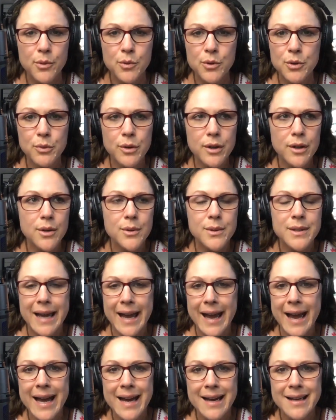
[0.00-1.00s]
It was one of those
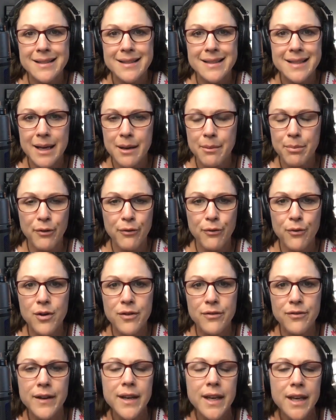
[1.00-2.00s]
ads like before
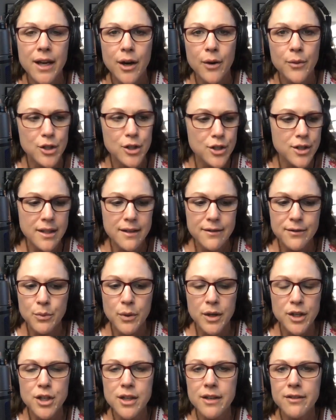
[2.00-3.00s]
video, and she loves
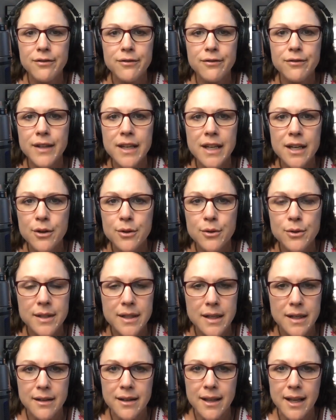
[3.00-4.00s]
watching videos
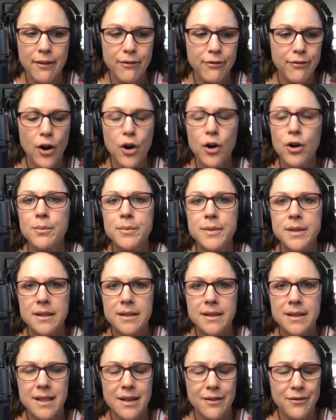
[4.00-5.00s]
on like farms
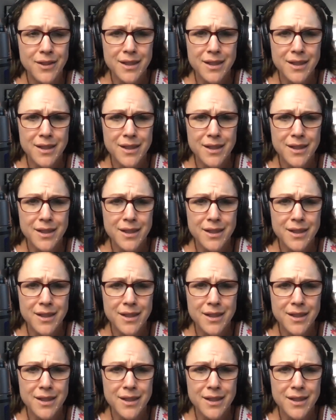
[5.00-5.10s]
and stuff,